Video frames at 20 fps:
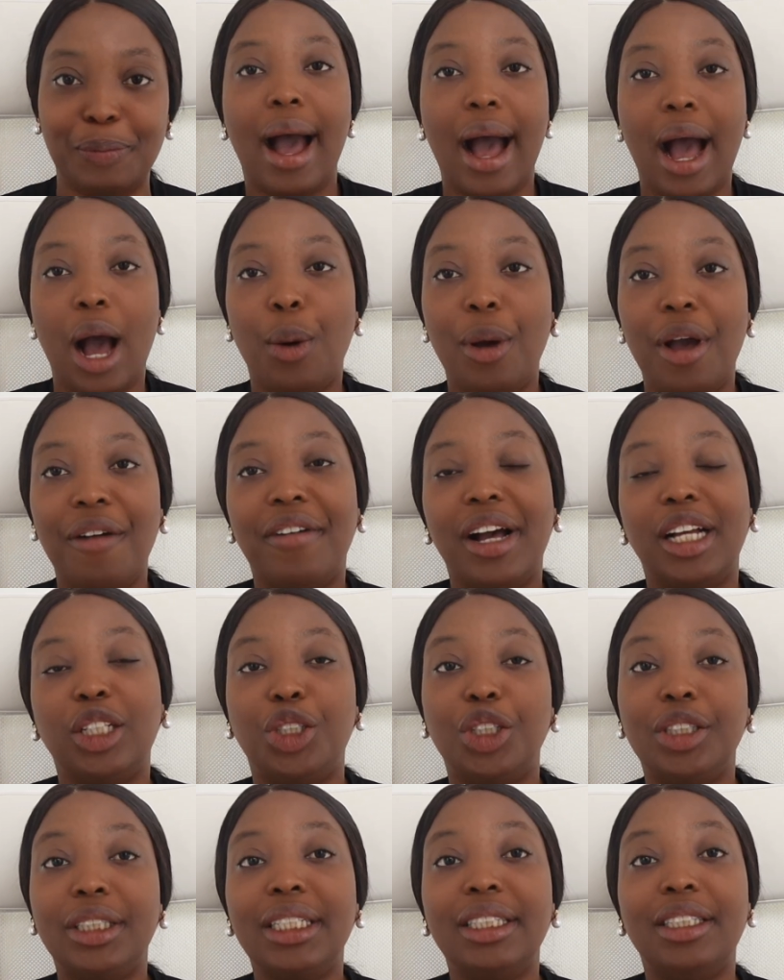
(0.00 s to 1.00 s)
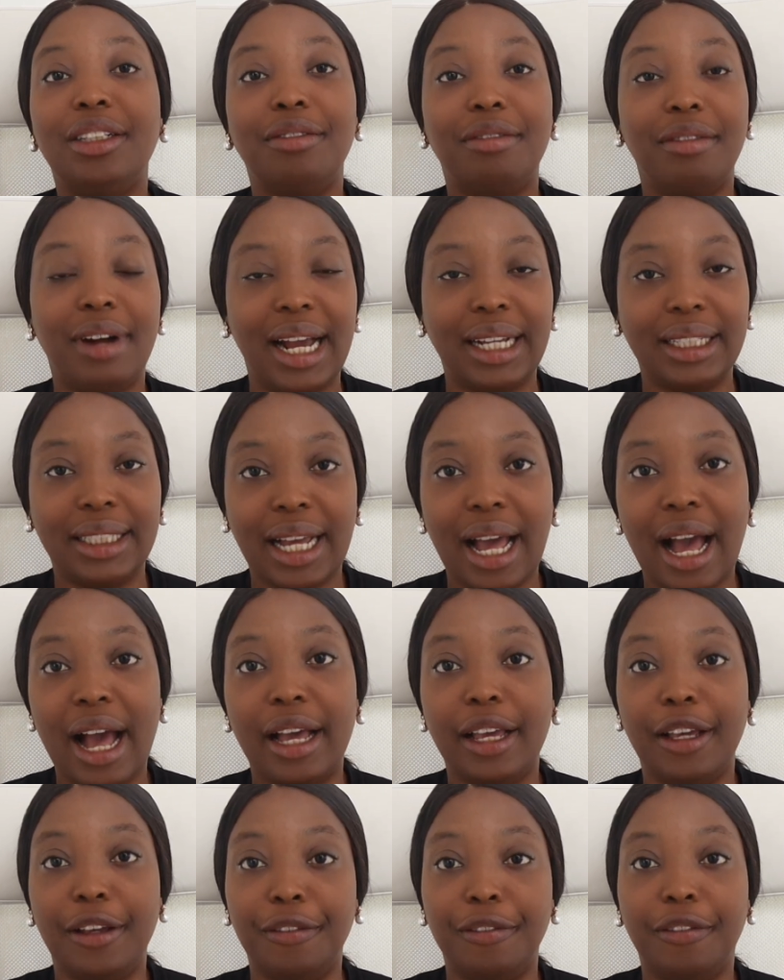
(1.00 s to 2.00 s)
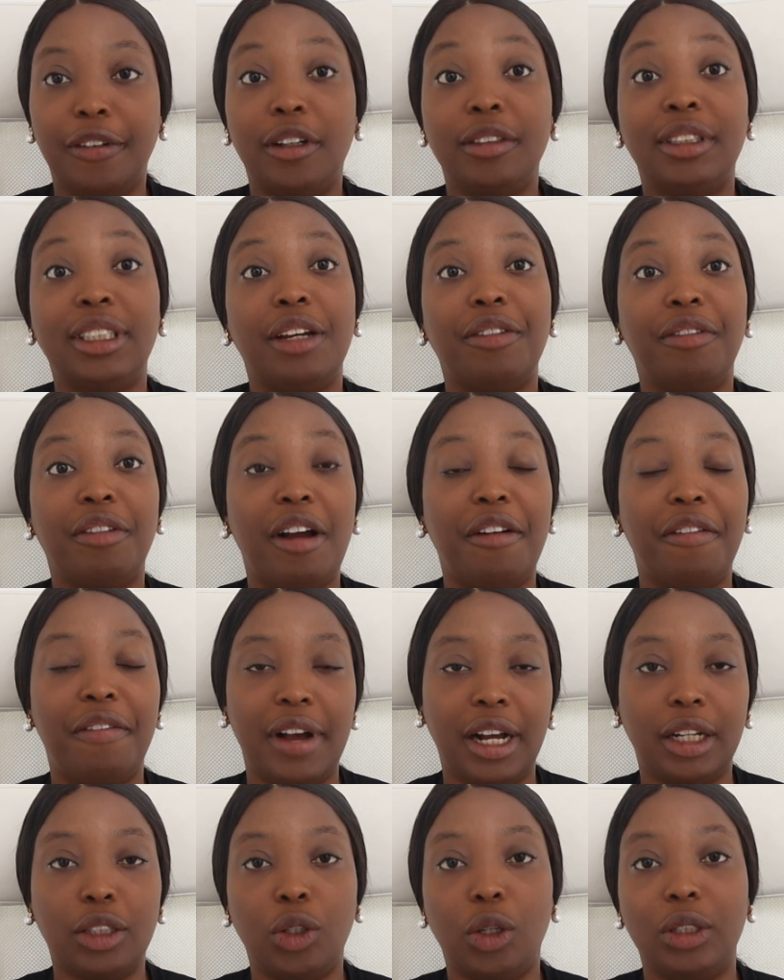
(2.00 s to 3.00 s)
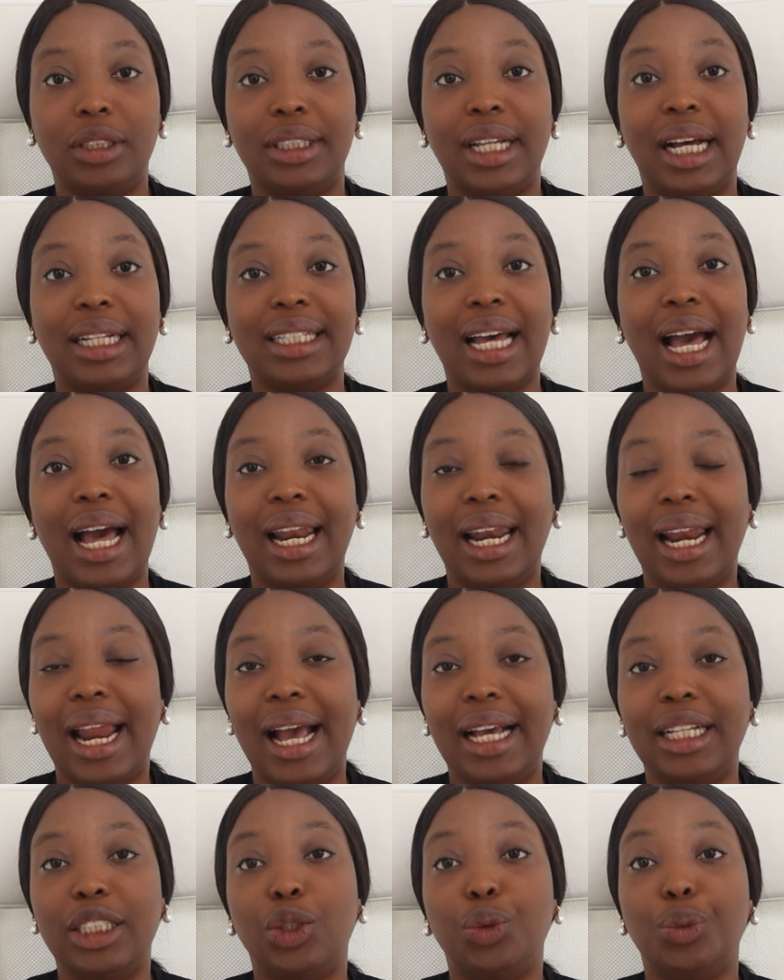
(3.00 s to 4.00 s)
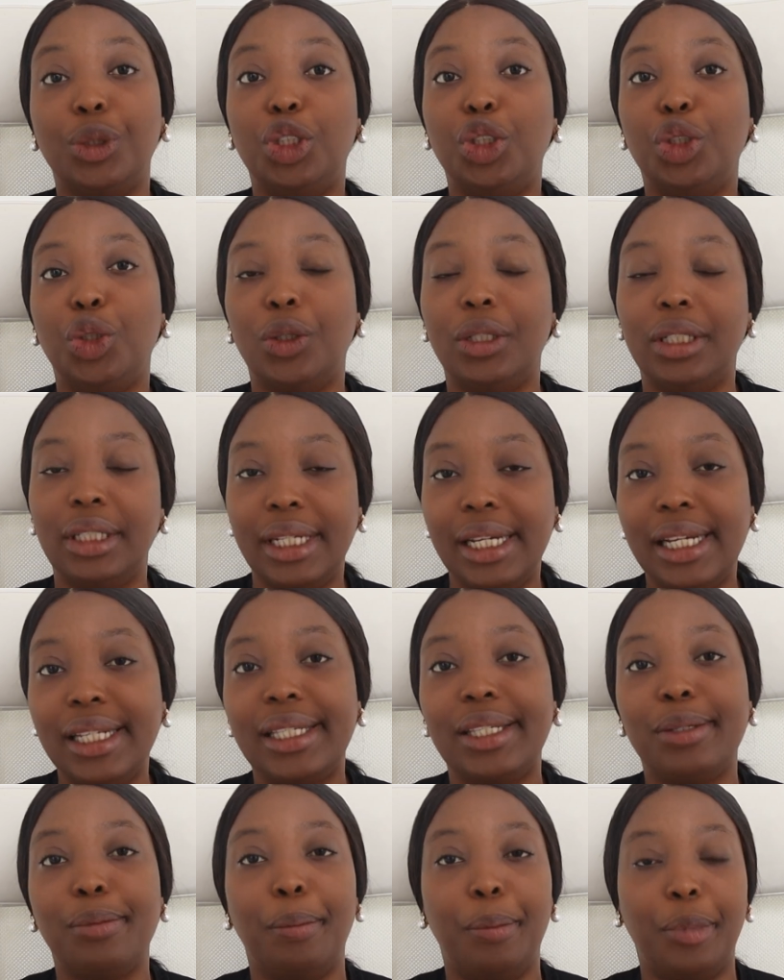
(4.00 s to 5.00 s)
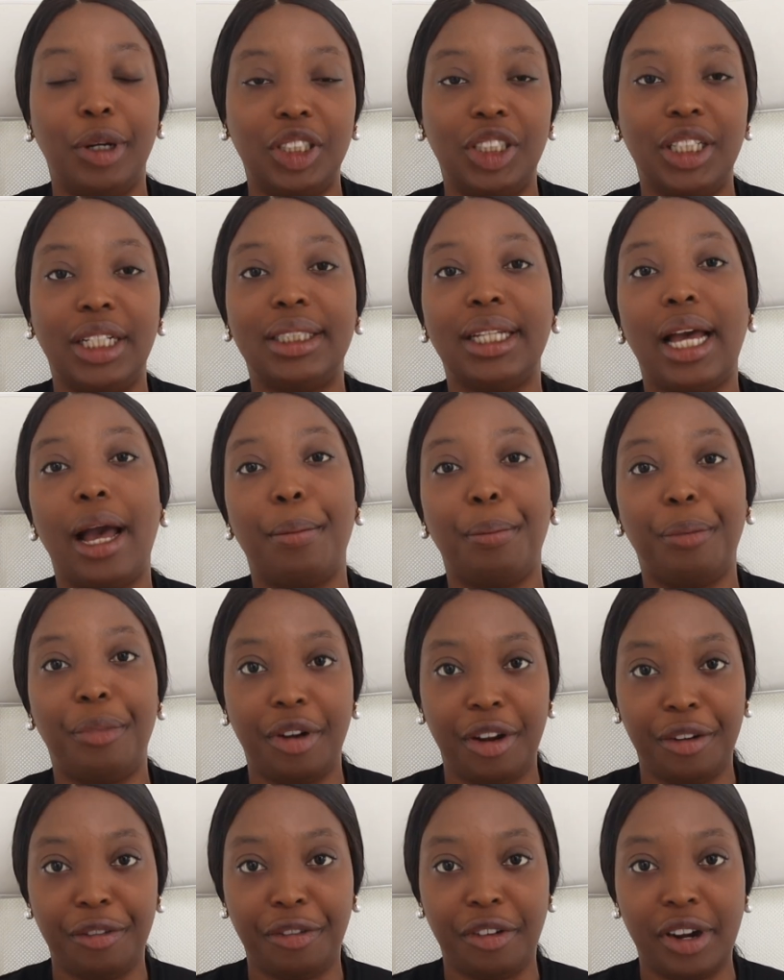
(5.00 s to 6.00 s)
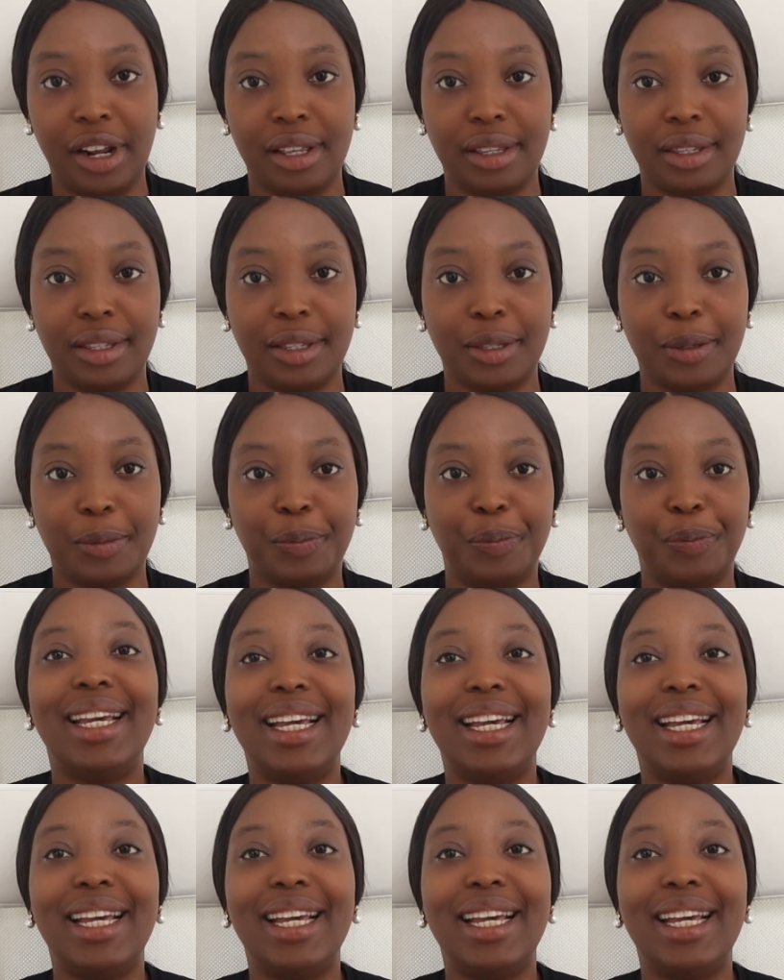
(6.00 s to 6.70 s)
However, choosing the right car involves several factors that aligns with your needs, budget, and preference.